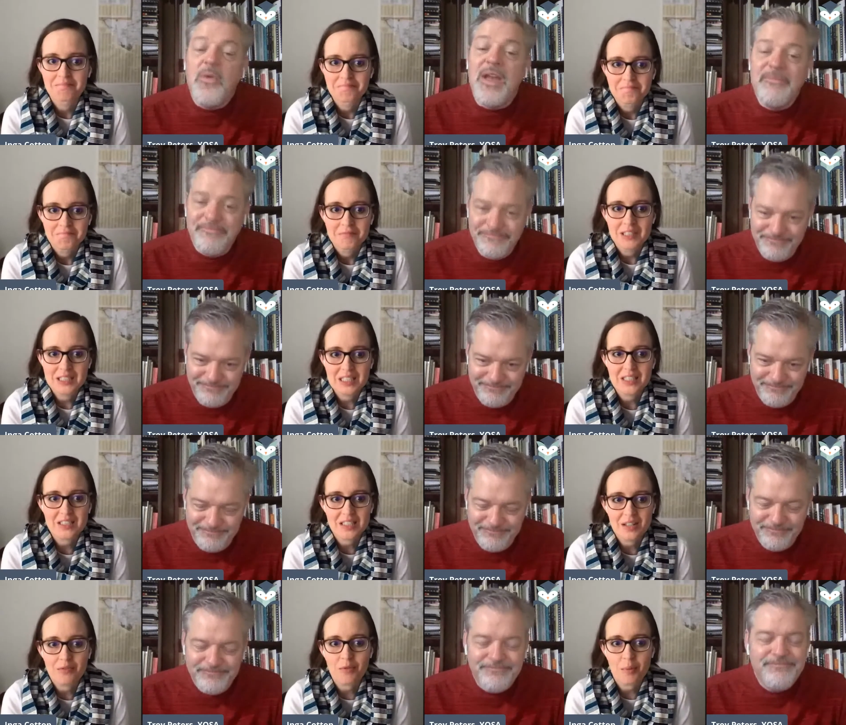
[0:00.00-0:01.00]
Speaker 1: Right. it's not
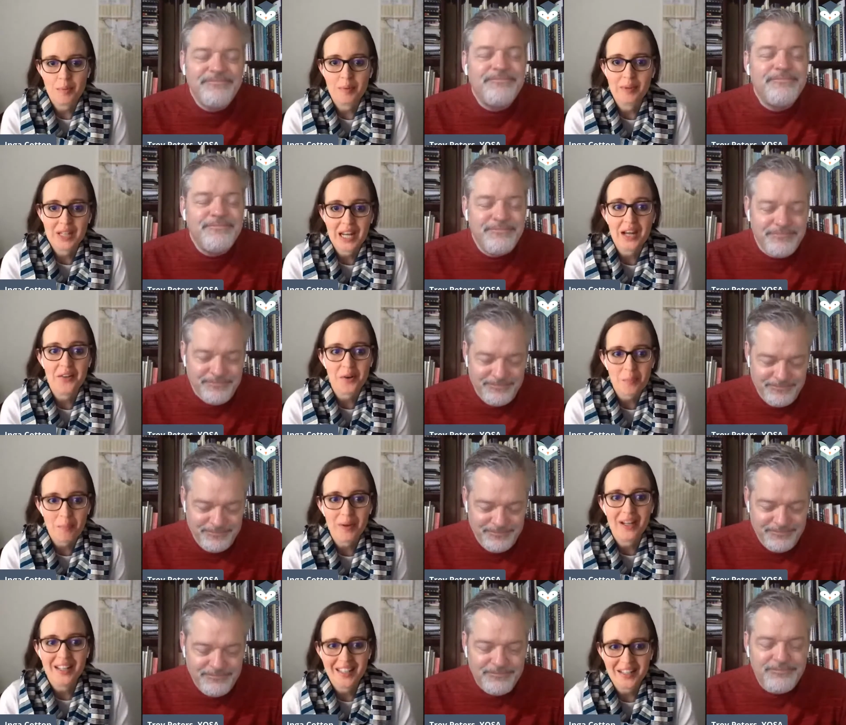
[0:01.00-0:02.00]
safe for people to gather.
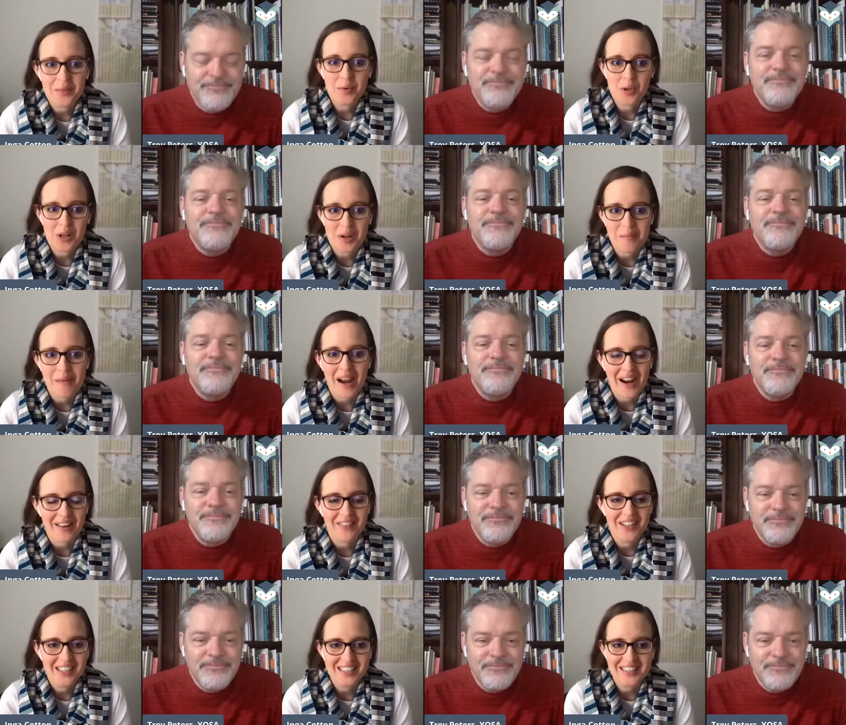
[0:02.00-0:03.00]
But it will come back,
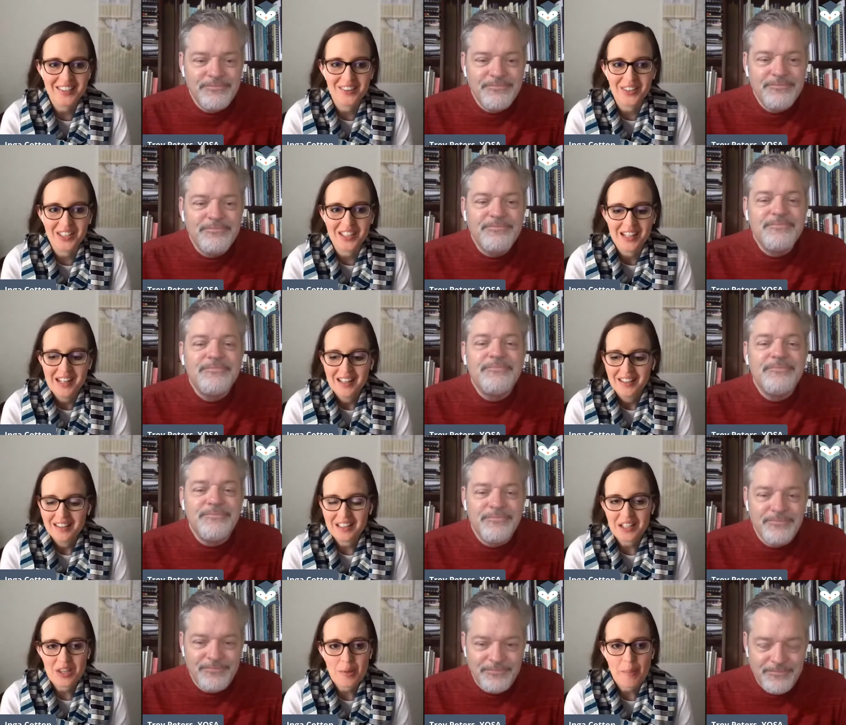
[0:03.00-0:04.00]
right? So, like,
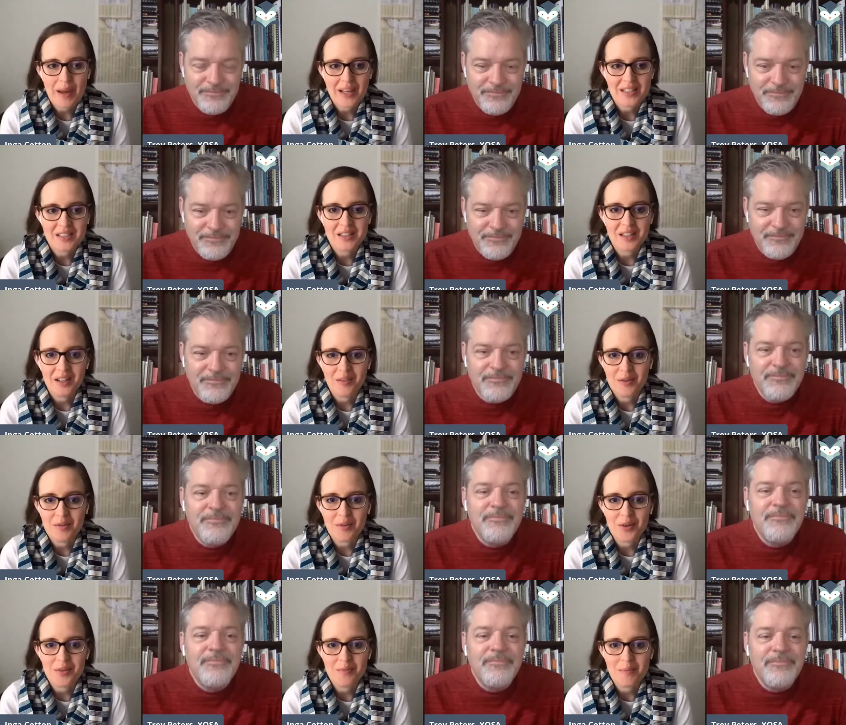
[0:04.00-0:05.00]
like in the past, uh, we've
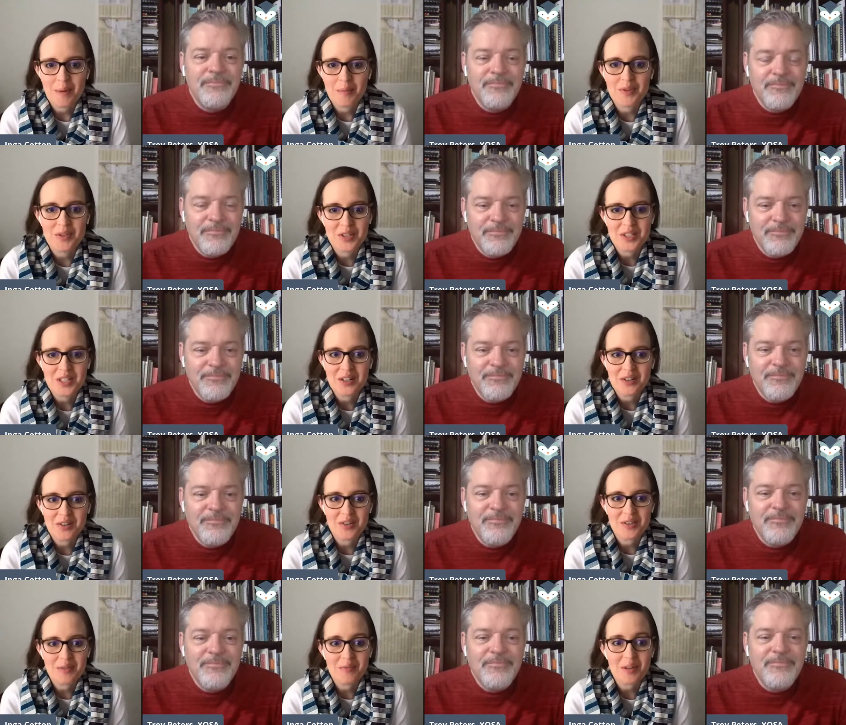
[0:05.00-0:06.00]
heard members of the San
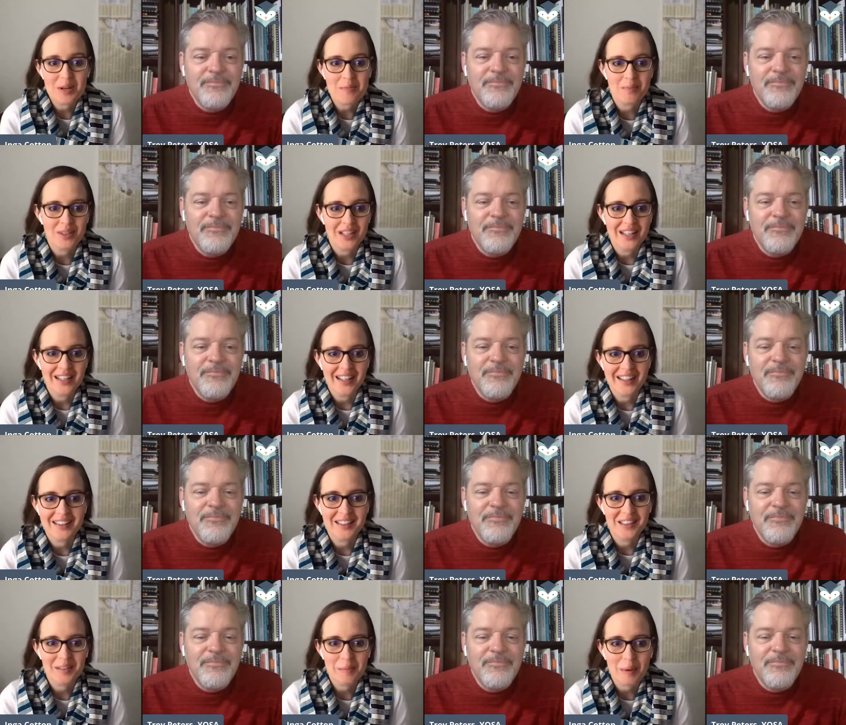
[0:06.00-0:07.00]
Antonio Symphony play at
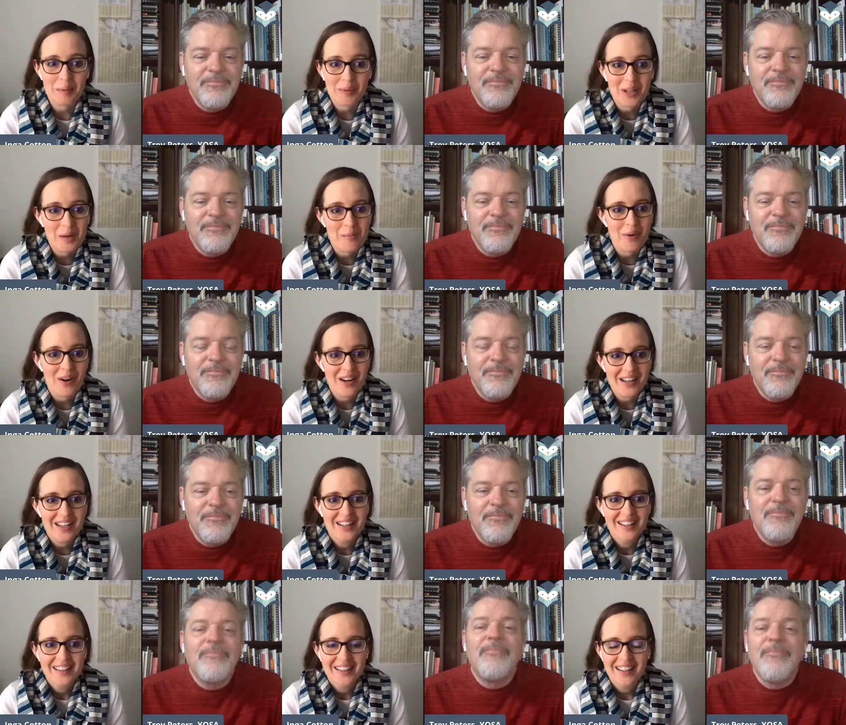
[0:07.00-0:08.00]
the public library,
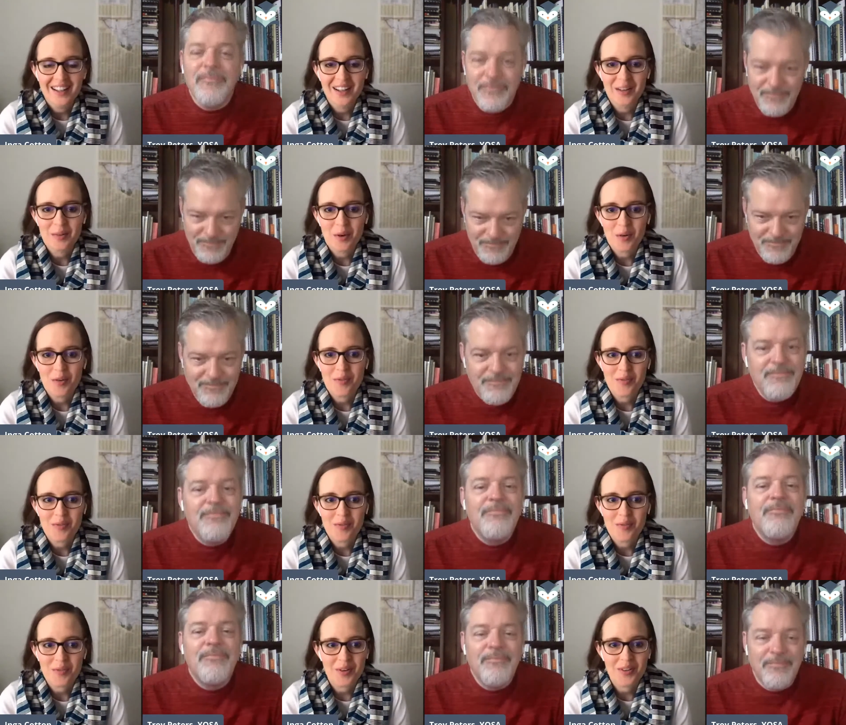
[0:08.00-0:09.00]
uh, or we've
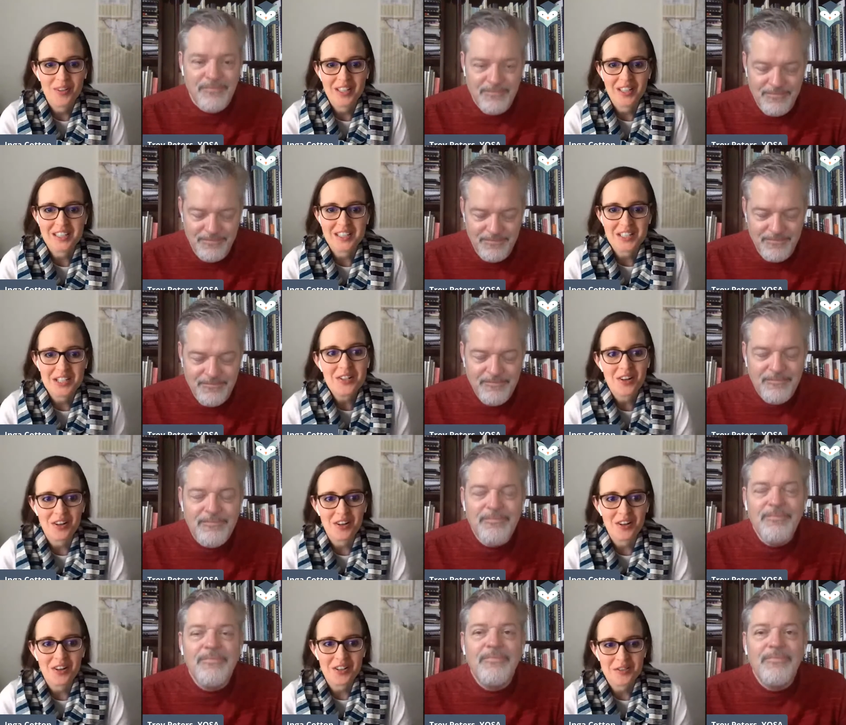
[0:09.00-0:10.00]
we've heard like teaching
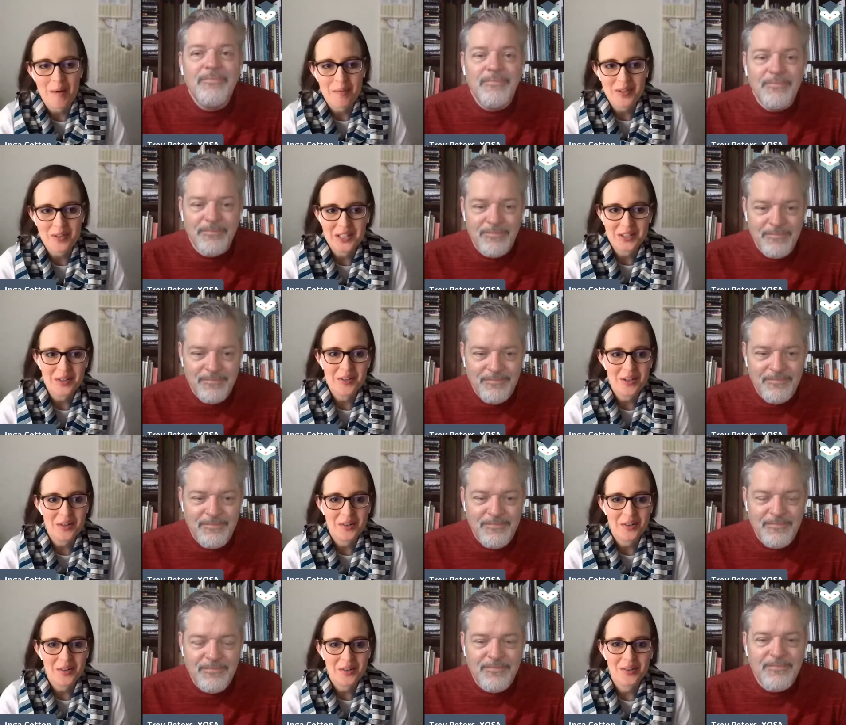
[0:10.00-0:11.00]
artists from Opera San
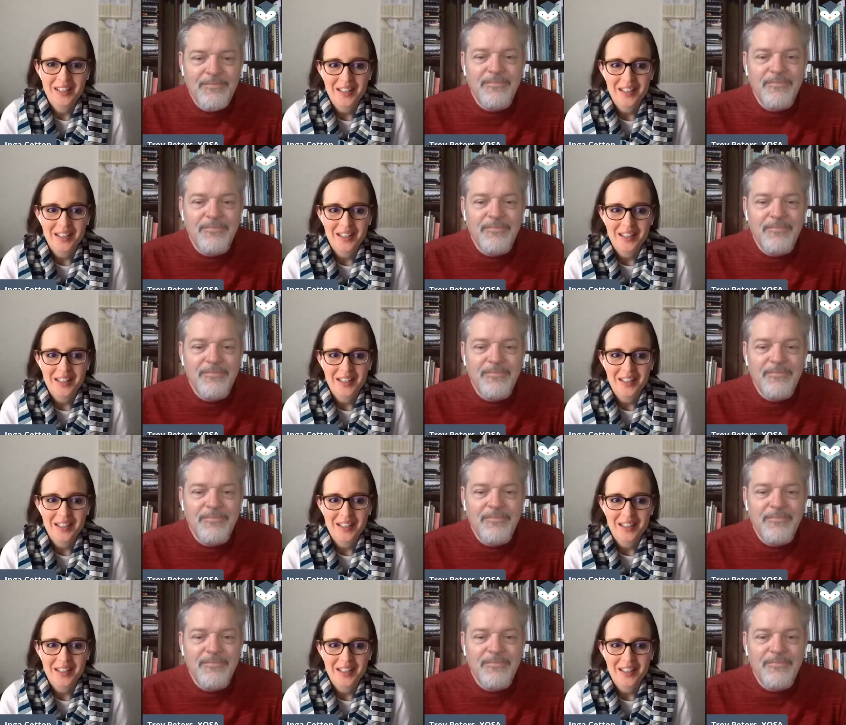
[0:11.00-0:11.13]
Antonio